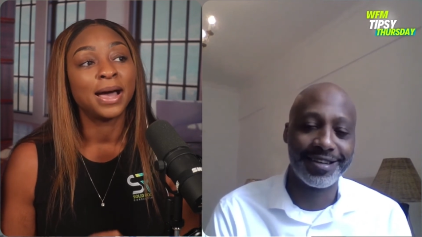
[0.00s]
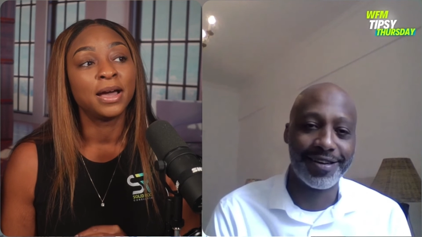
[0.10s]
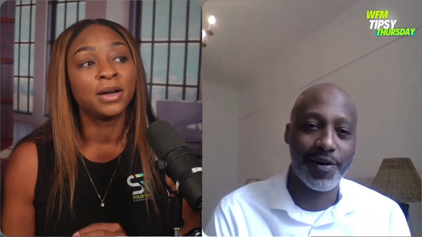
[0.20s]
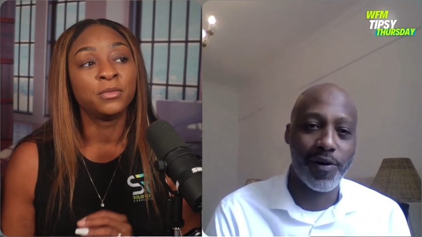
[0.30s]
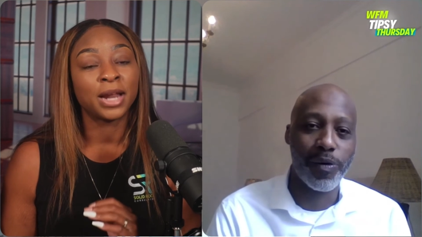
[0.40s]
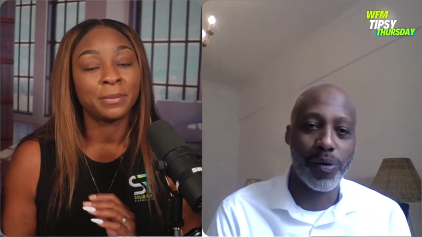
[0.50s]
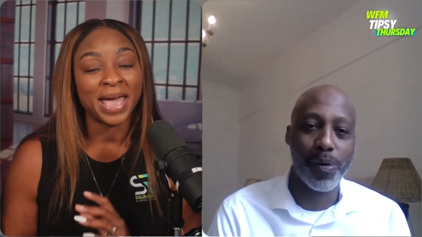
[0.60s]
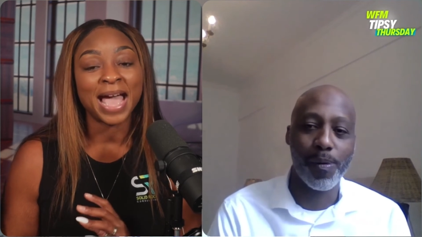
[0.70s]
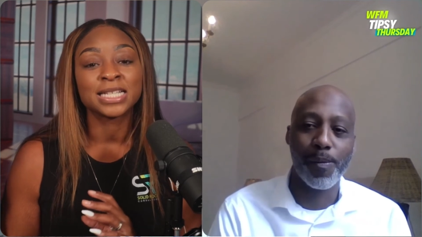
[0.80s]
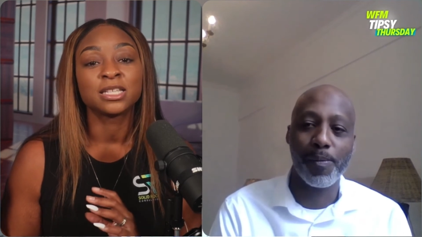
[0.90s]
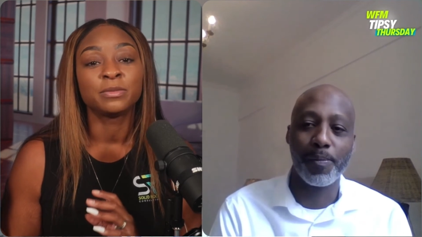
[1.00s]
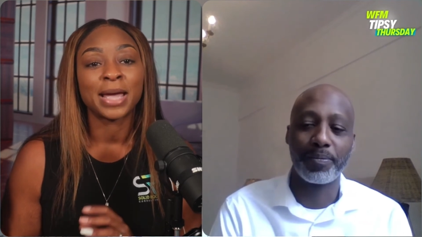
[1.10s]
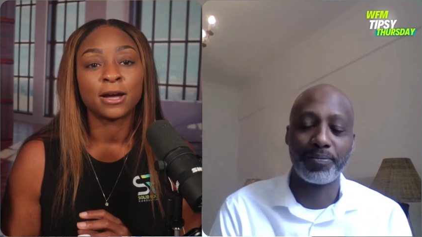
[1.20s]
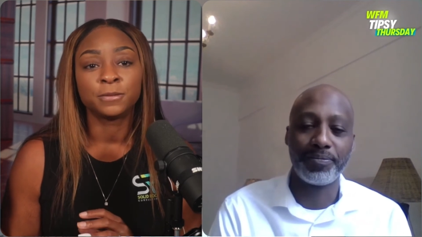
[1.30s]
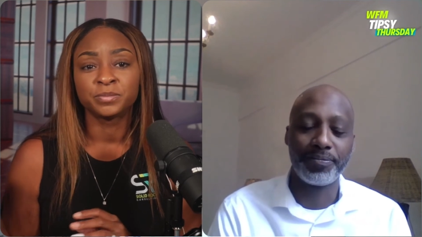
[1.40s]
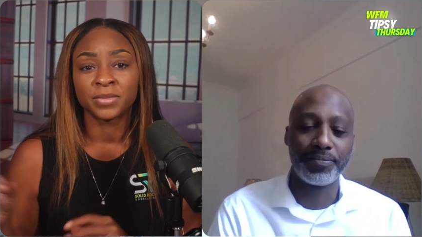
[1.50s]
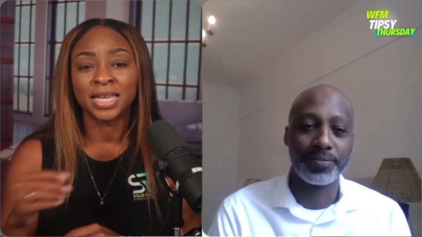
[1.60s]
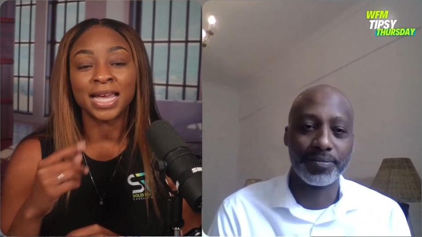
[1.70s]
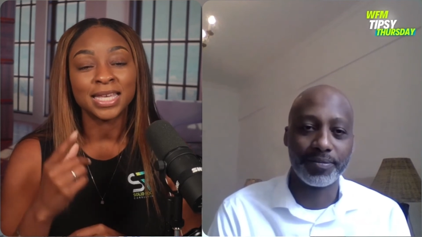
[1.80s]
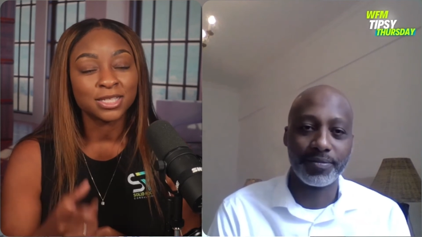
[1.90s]
Speaker 1: when I'm asked about, and I
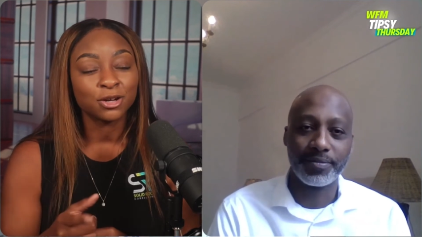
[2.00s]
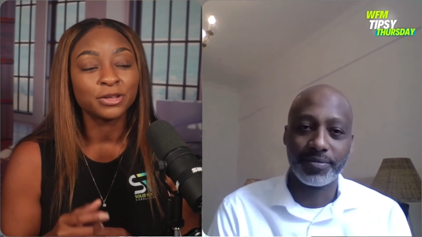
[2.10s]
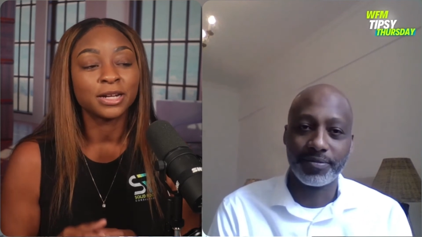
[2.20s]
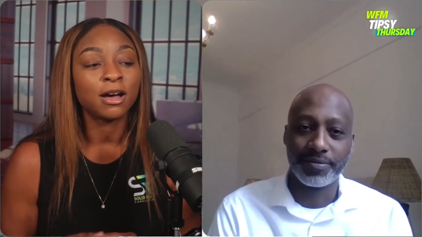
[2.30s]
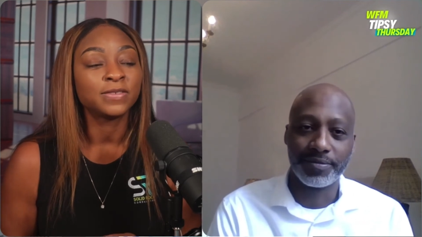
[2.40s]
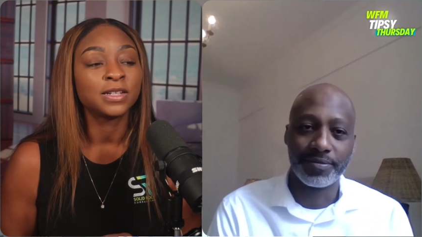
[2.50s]
get told that often.